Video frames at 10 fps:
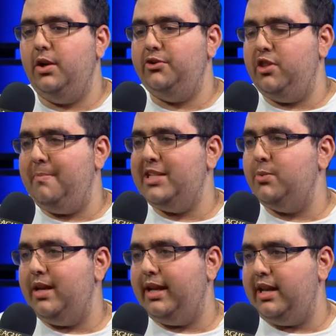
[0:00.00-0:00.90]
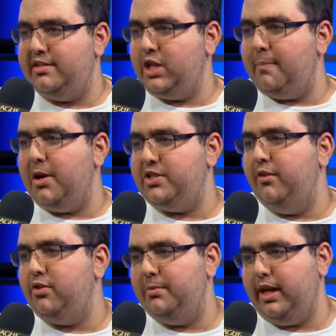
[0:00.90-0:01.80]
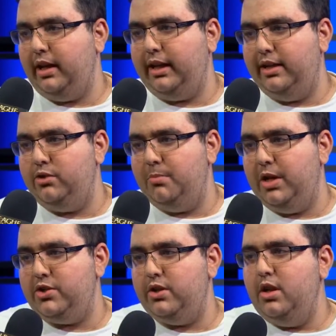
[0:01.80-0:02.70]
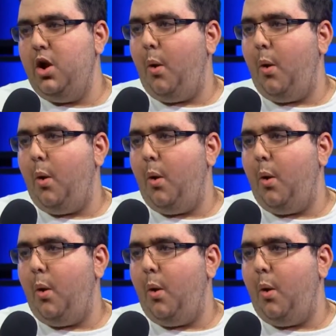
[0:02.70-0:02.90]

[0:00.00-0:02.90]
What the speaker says: also the best way to kind of stop ourselves from tunneling in too much.